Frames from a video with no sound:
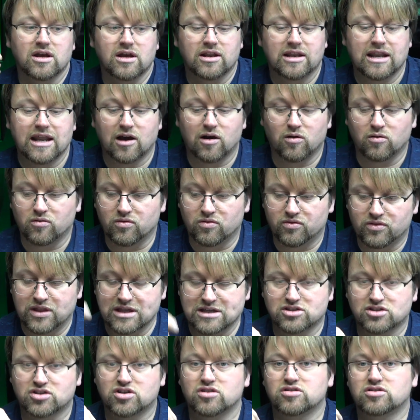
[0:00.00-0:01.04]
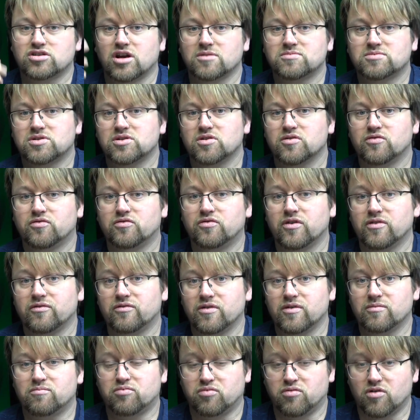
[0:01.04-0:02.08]
Now, there's two types of
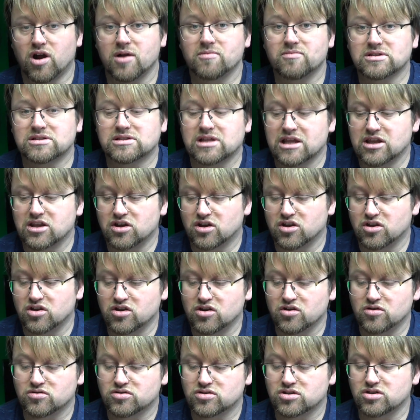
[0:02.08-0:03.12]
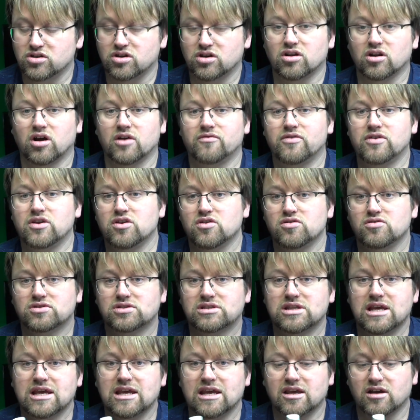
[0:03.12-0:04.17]
primers that you can use. You can either use
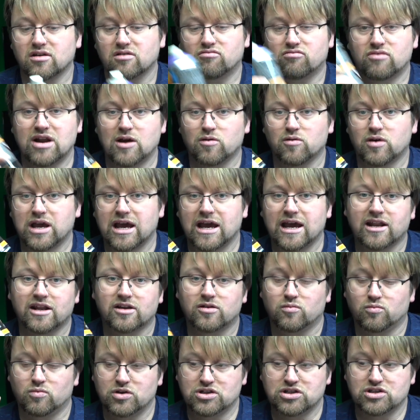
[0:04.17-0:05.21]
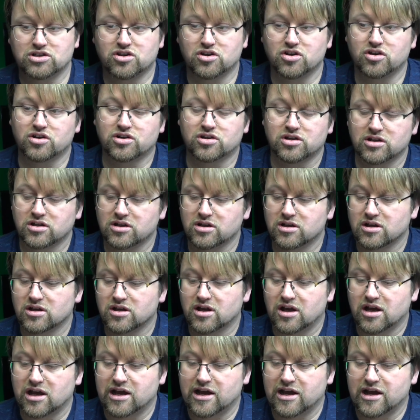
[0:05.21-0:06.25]
the rattle can, which is good.
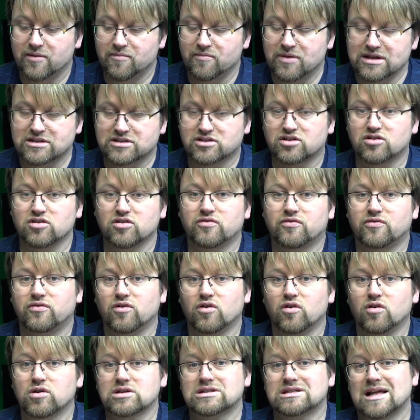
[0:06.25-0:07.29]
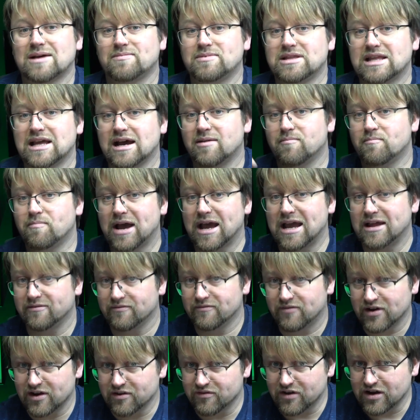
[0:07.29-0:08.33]
It's good for slapping down paint
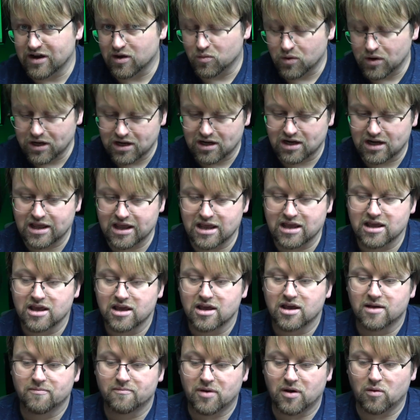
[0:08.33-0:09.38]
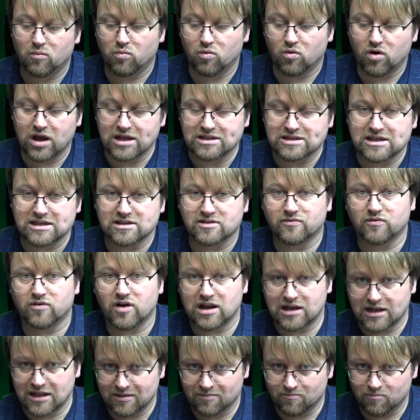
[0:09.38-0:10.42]
very, very quickly. But what I tend to
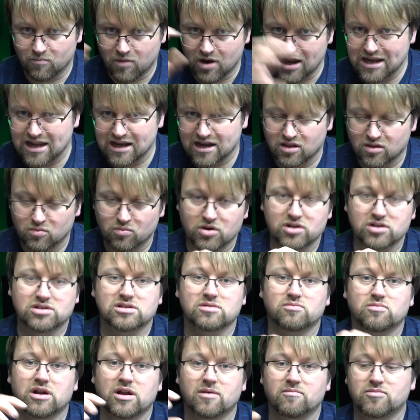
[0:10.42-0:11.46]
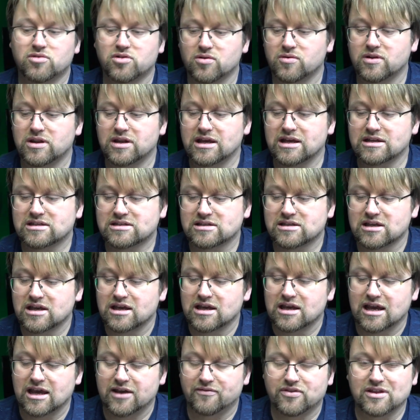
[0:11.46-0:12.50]
find in my neck of the woods, that when I'm doing this,
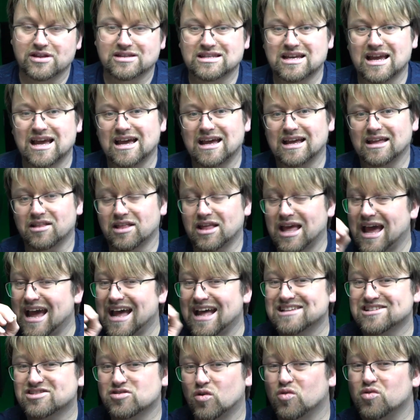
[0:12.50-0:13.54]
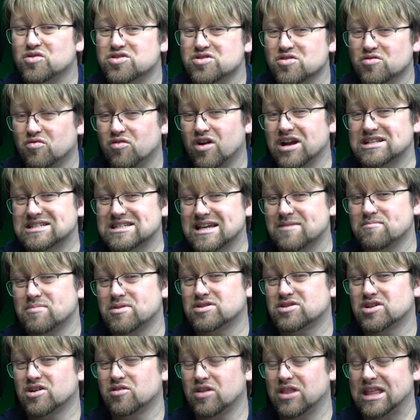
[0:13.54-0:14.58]
if the can's not to the right
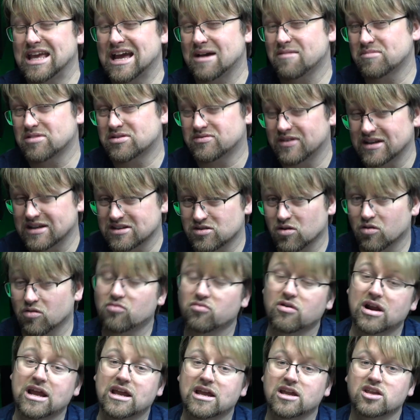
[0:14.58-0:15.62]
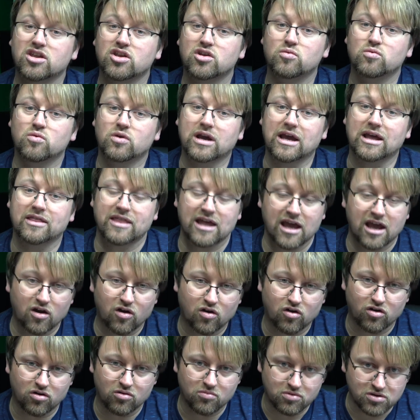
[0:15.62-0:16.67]
temperature, or the atmosphere is not great, you will get that
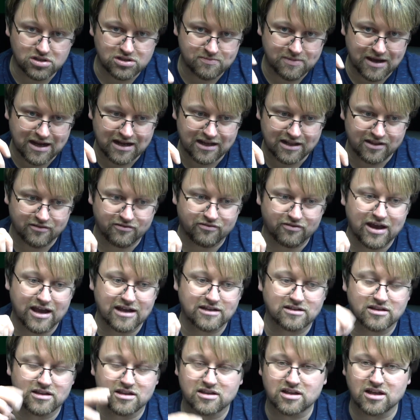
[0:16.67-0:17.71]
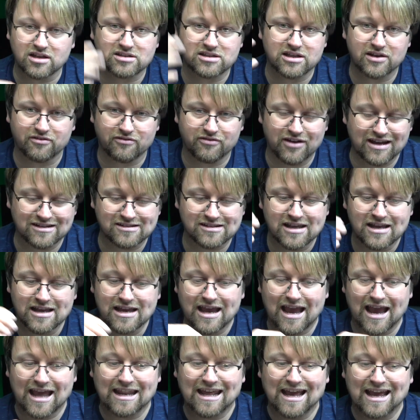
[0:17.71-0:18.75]
horrible speckling effect, the dusty effect,
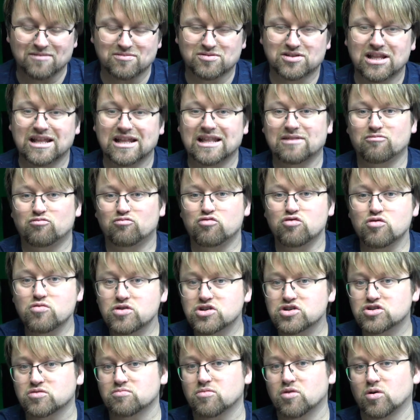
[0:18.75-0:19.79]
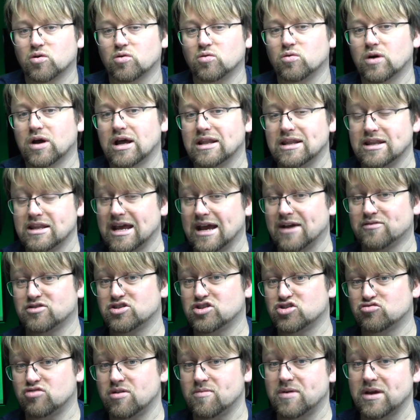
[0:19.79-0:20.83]
and it absolutely ruins your model, and then you have to
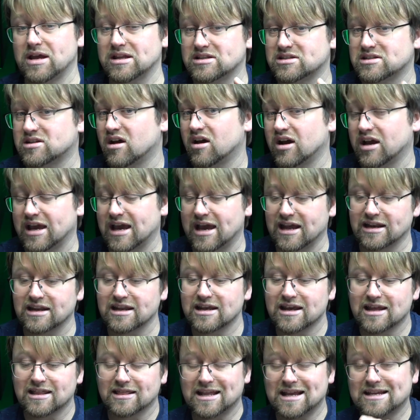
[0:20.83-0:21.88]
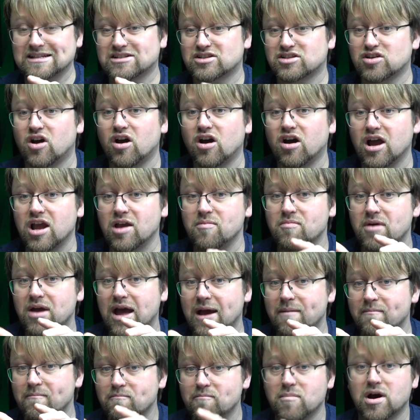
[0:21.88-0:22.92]
strip it and start again. That's time
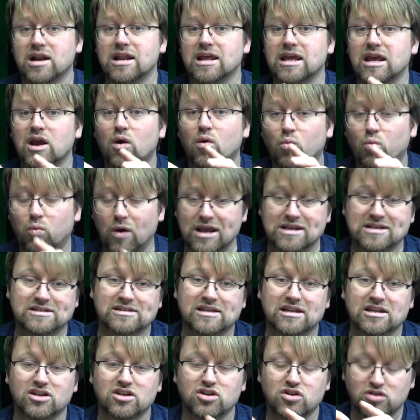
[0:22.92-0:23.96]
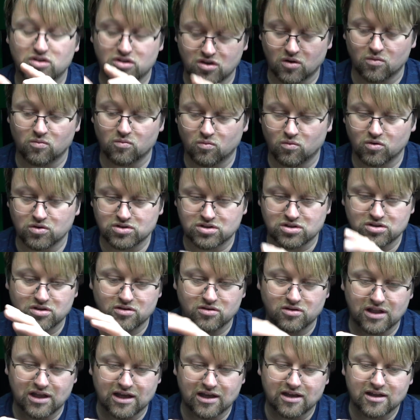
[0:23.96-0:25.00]
and money wasted. You don't want to
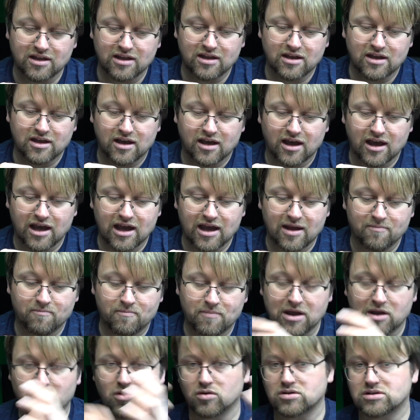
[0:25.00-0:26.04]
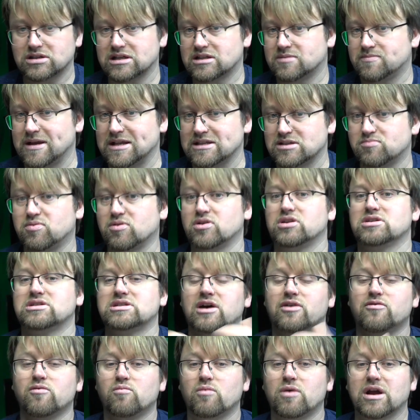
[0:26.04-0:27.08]
do that. But of course, it depends upon
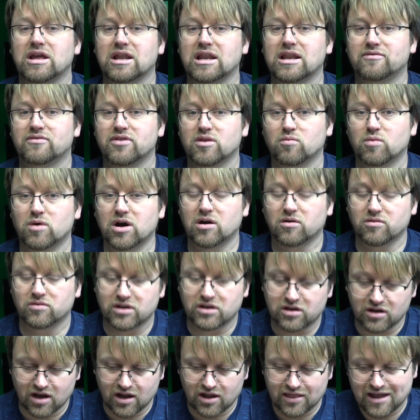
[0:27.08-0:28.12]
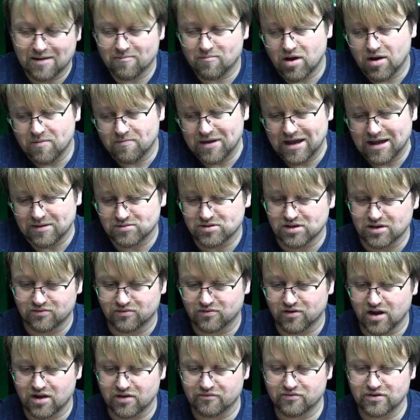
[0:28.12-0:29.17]
yourself and where you live in the world. You know, that might be absolutely
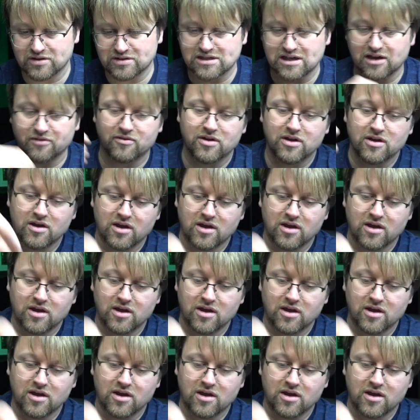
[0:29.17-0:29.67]
fine for yourself.